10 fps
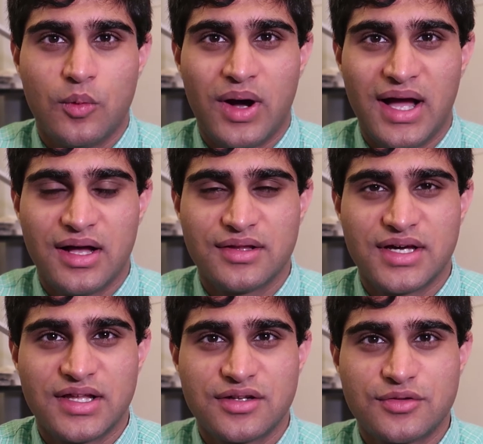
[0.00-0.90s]
While
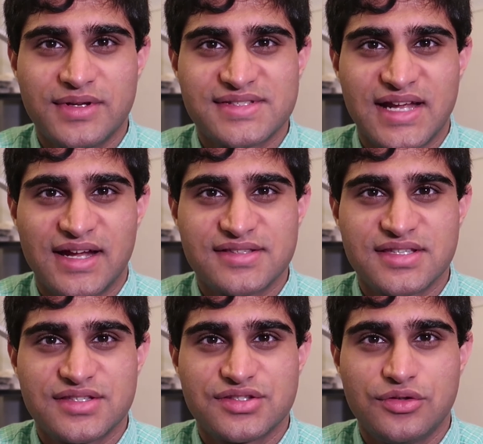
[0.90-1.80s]
the other 3
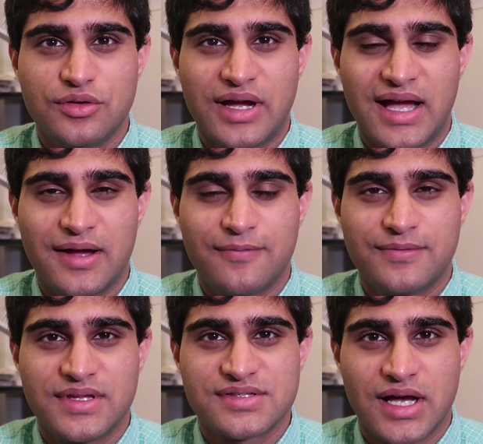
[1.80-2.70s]
statuses, you
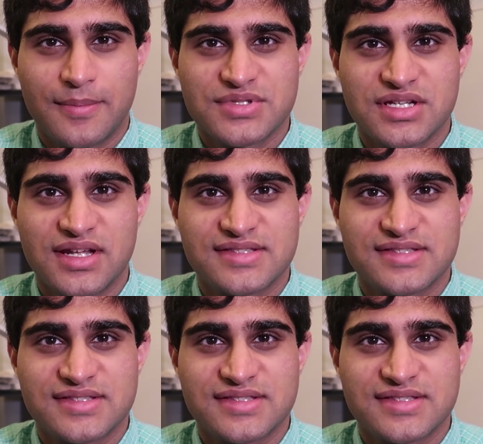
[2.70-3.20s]
have this option